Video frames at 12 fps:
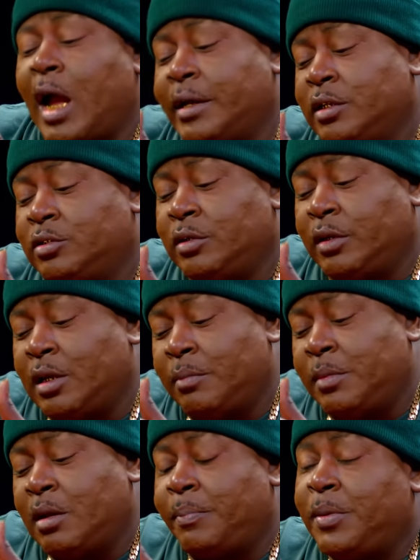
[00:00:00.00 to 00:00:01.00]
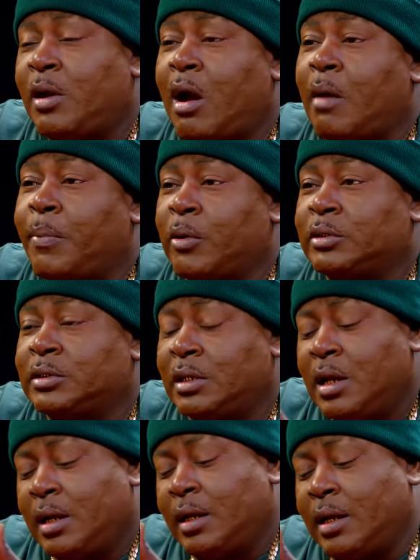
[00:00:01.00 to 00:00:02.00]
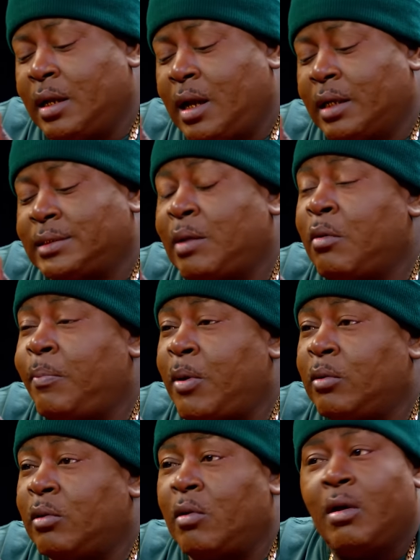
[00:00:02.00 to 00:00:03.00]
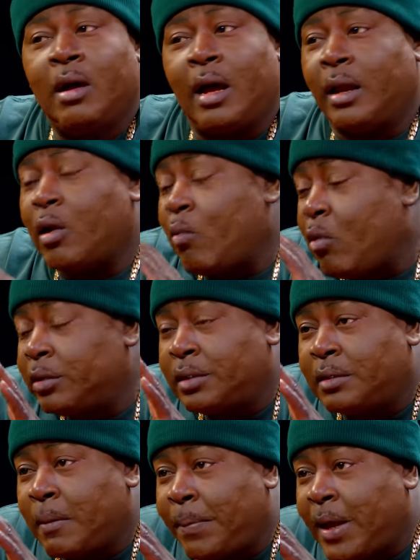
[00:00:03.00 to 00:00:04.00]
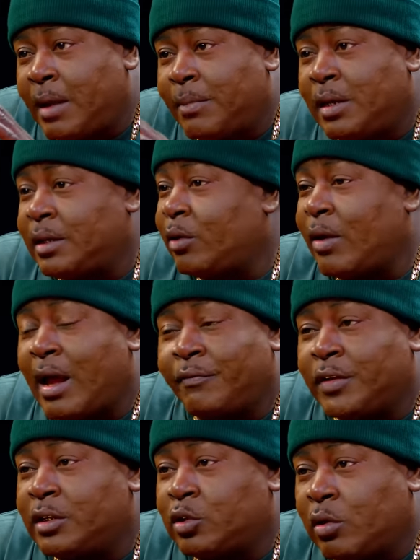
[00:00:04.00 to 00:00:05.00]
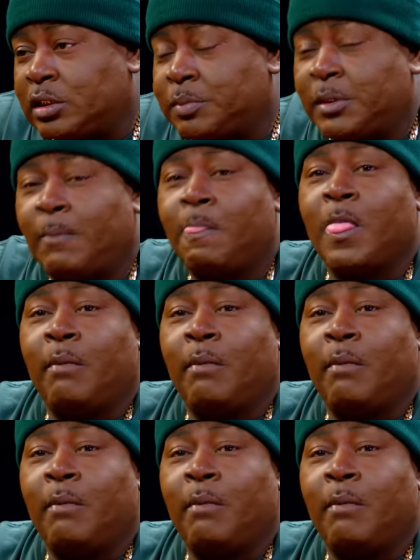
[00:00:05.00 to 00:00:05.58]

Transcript: I need you to get me a PR person, get in contact with Polo. I don't want them to pay me. They don't have to endorse me.